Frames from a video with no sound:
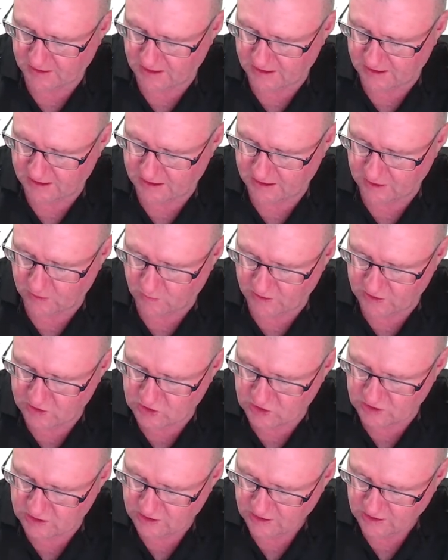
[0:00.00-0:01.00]

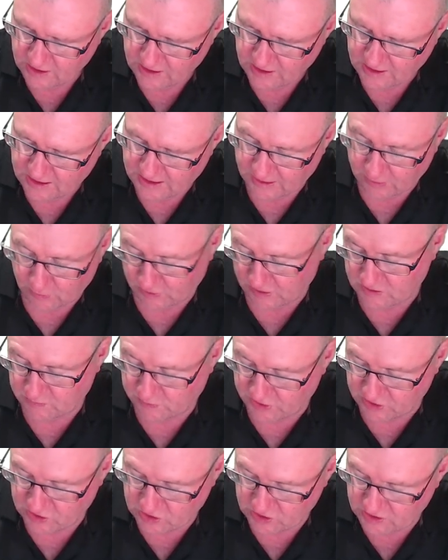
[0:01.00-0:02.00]
equation or
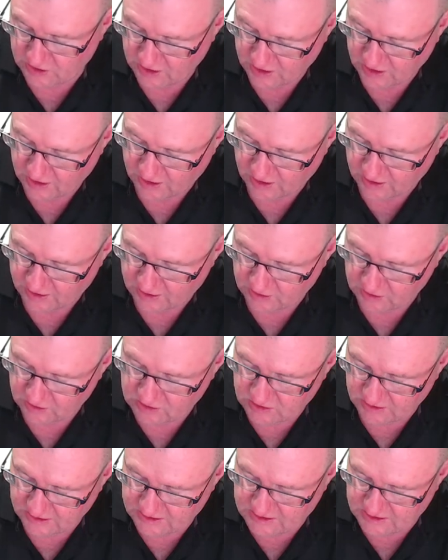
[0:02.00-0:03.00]
expression, it
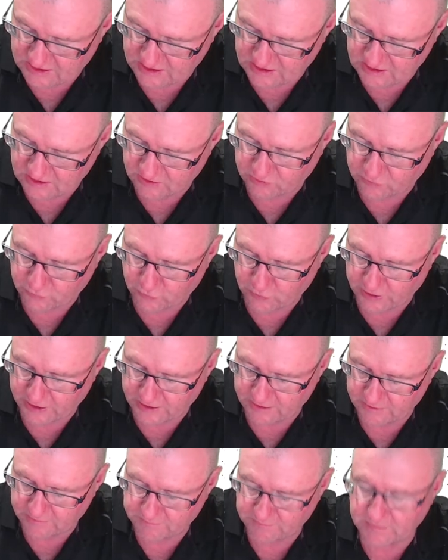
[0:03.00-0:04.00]
looks like 6 and
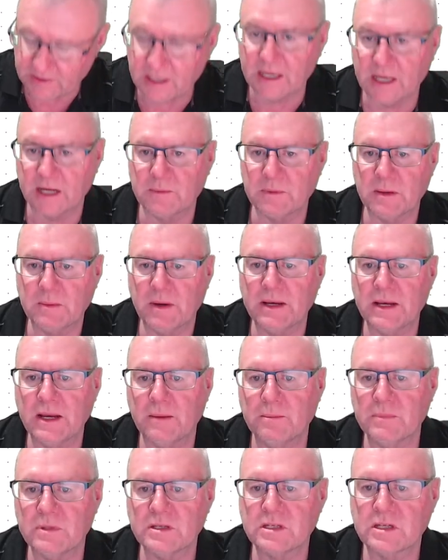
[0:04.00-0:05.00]
3 are going to be my
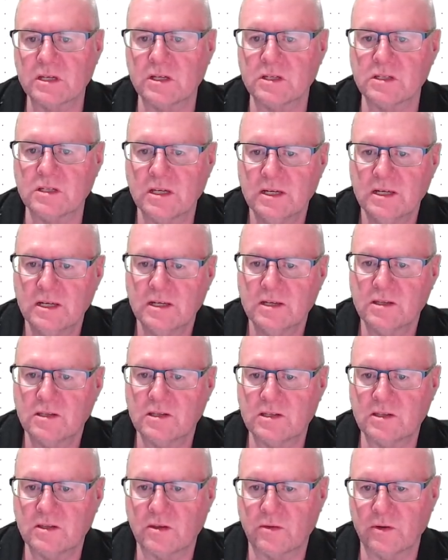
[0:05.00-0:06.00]
numbers, because
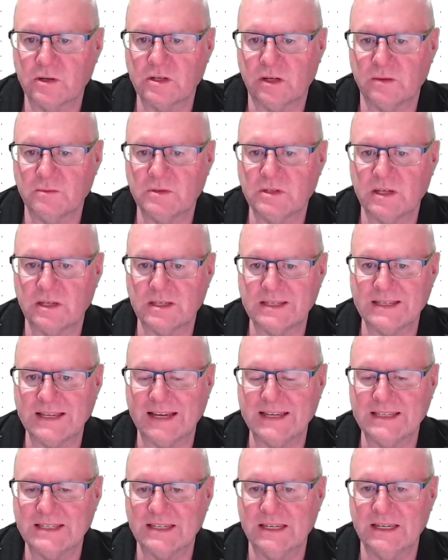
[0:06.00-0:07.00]
3 times 6 is
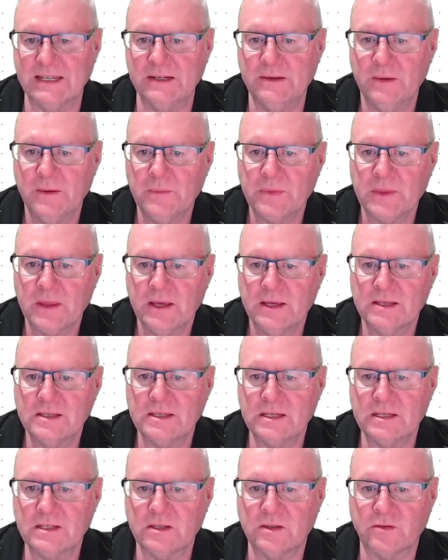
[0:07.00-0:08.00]
18,
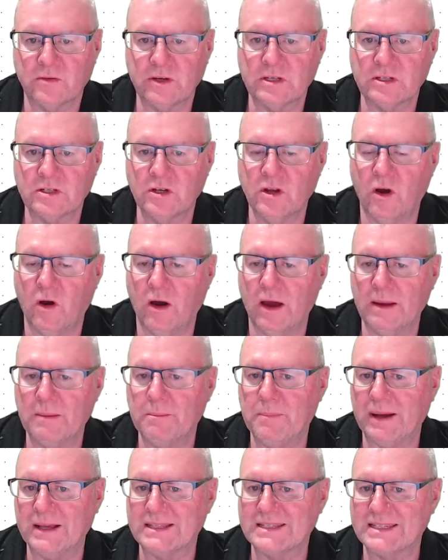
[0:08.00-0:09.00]
6 and 3 is 9,
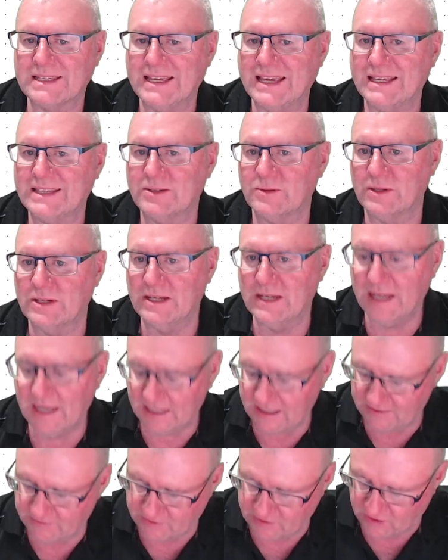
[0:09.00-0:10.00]
but to get to a
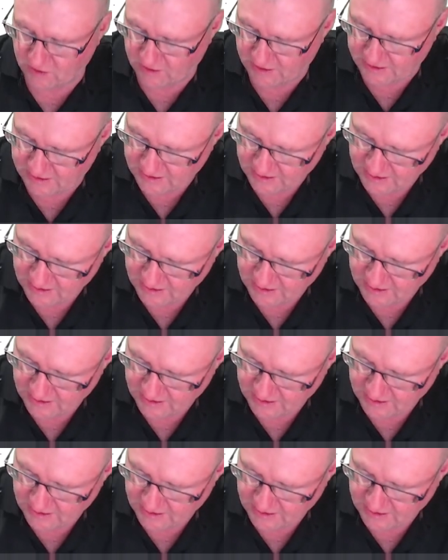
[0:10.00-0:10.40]
negative 9,